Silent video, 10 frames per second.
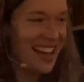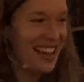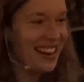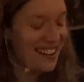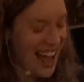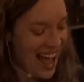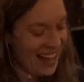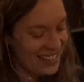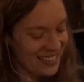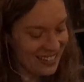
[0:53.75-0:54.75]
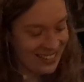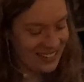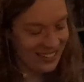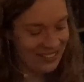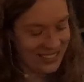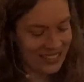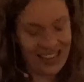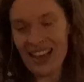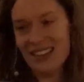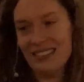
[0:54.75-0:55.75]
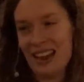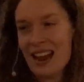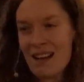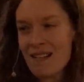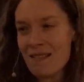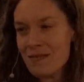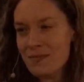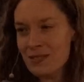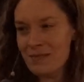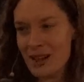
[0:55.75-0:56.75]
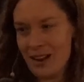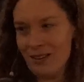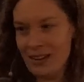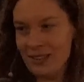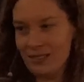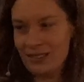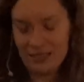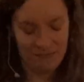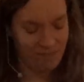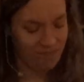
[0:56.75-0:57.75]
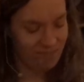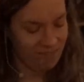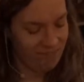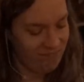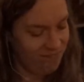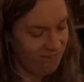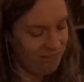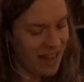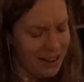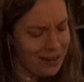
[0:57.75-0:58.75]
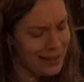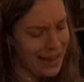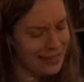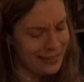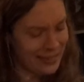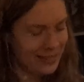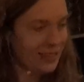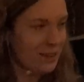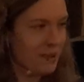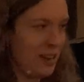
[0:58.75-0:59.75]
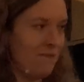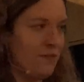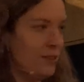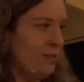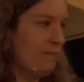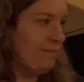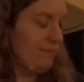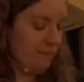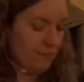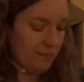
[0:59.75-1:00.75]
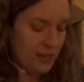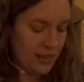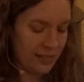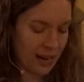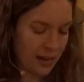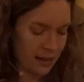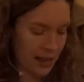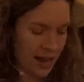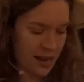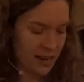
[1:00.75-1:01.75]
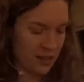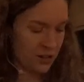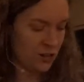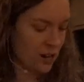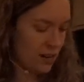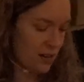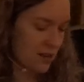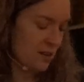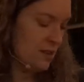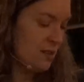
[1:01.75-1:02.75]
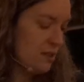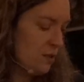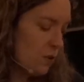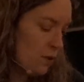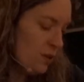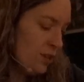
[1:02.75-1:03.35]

Now, Allison used to get terrible migraines, paralyzingly painful stuck lying in the dark. Cold